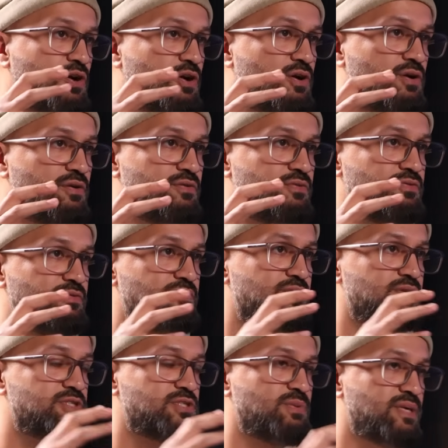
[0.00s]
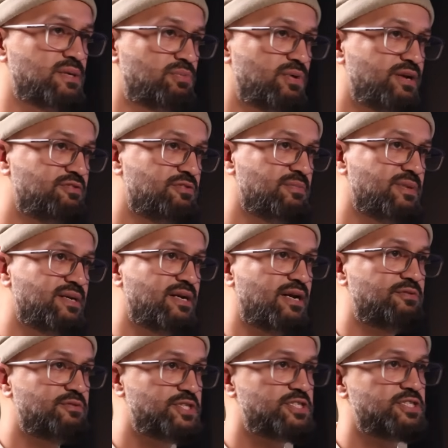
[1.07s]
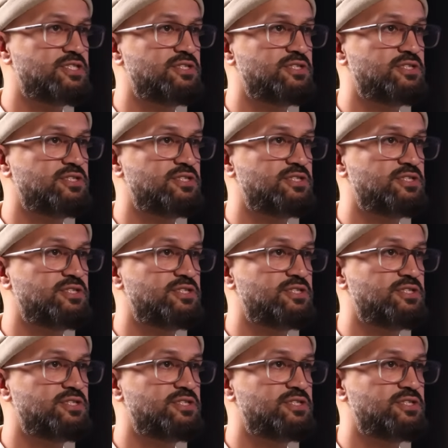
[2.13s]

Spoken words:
of Suella Braverman and Rishi